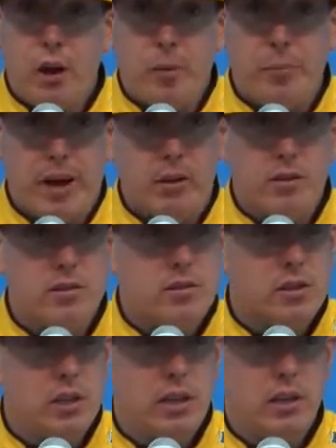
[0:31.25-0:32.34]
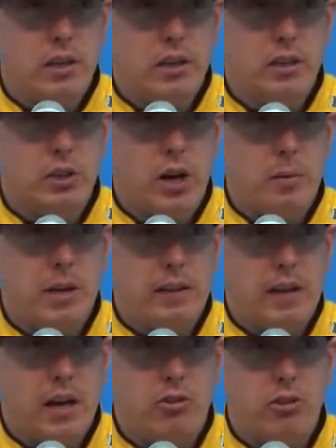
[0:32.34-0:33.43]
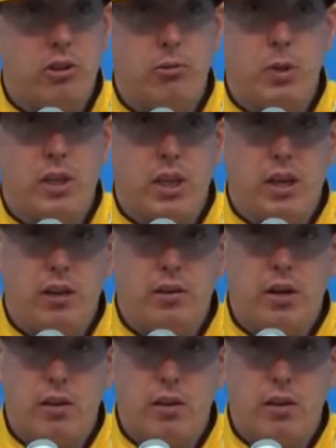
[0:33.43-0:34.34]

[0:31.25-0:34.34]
our balance and try to make that as good as we can,